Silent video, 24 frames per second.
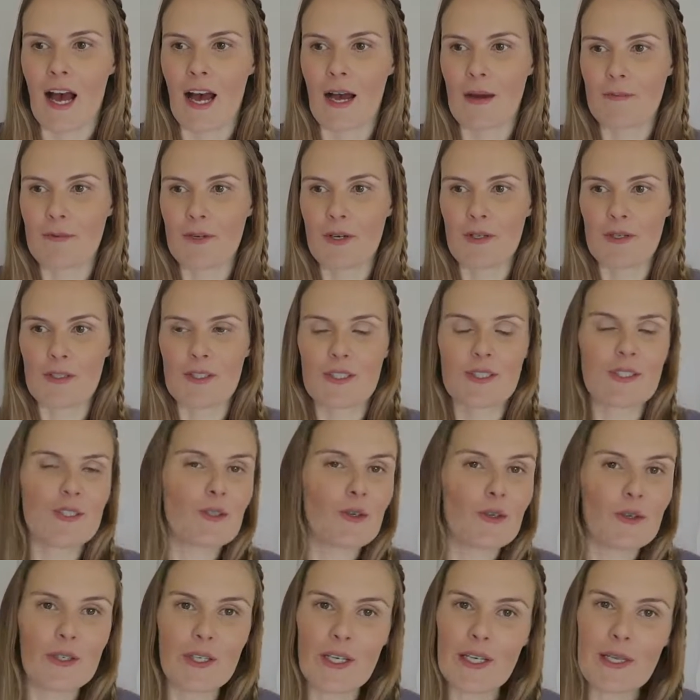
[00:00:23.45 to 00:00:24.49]
I'm not
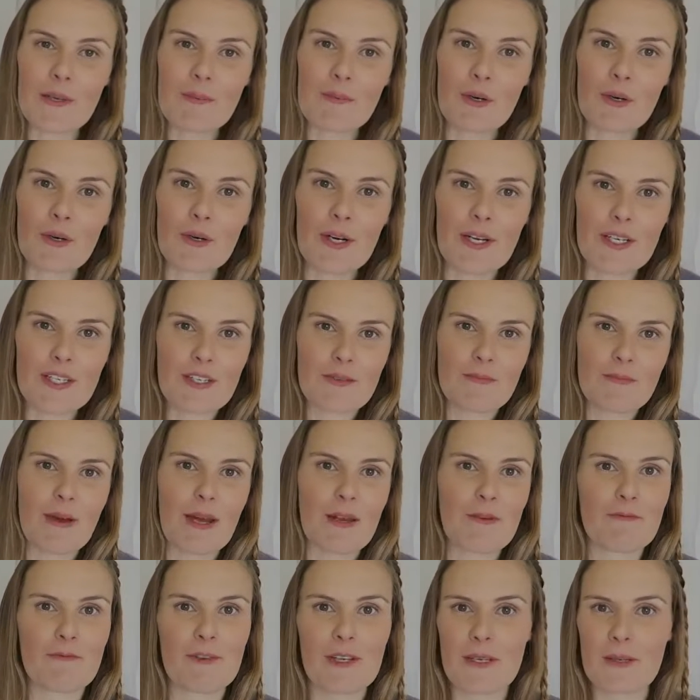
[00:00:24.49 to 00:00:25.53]
sore anymore under
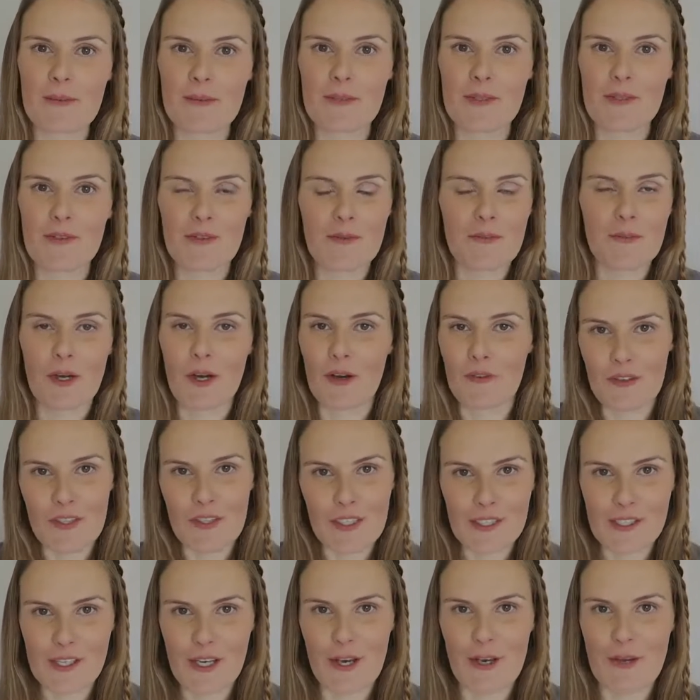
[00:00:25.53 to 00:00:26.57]
my ribs from
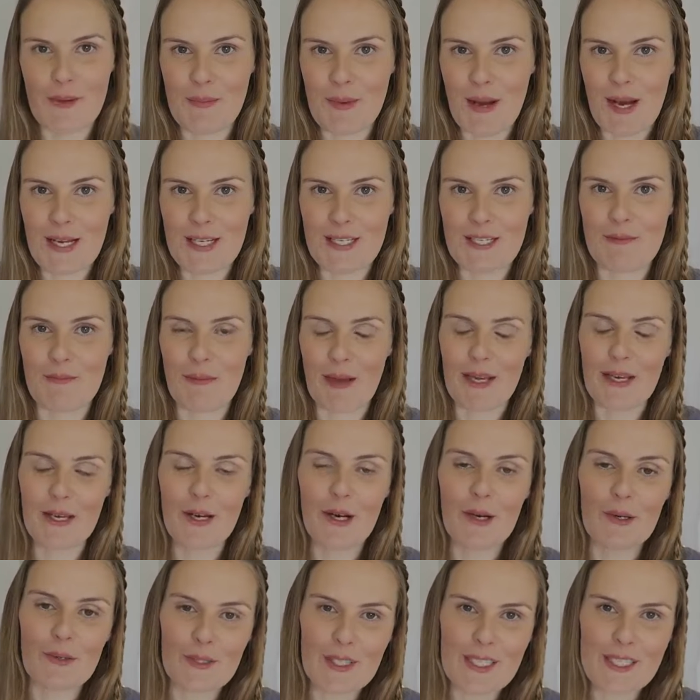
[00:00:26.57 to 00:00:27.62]
coughing so much. My
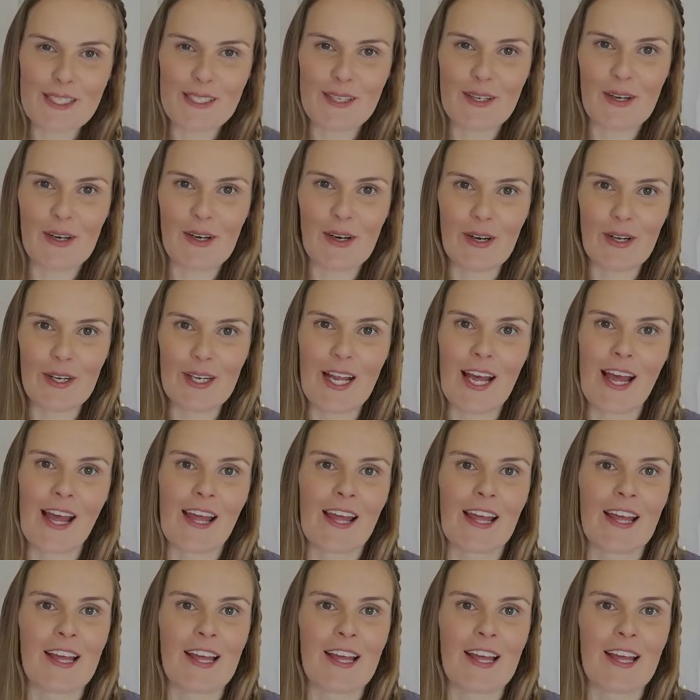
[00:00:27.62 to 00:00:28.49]
cold is gone.